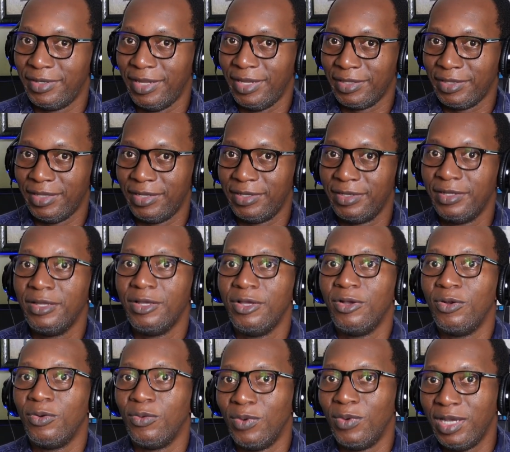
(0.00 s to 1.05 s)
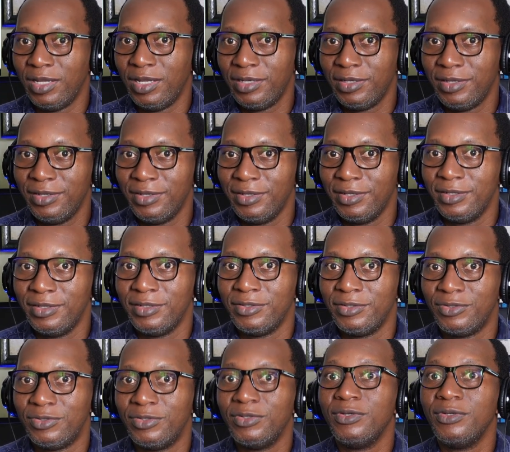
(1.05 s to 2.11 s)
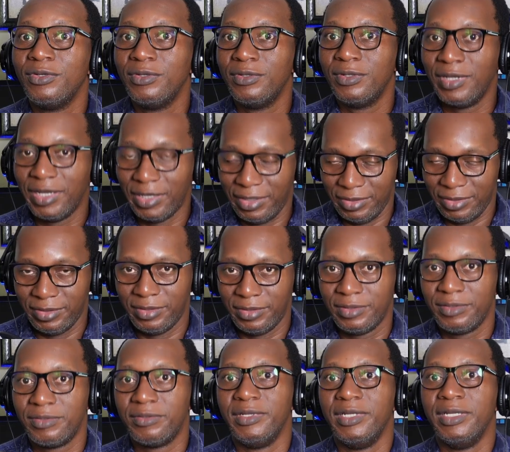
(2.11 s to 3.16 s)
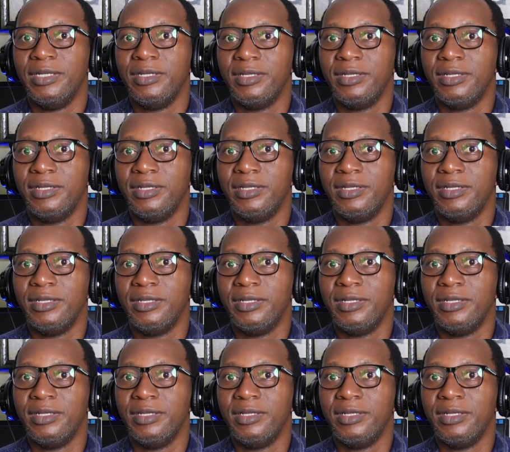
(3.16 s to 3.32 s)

like that. 1, 2, and 3.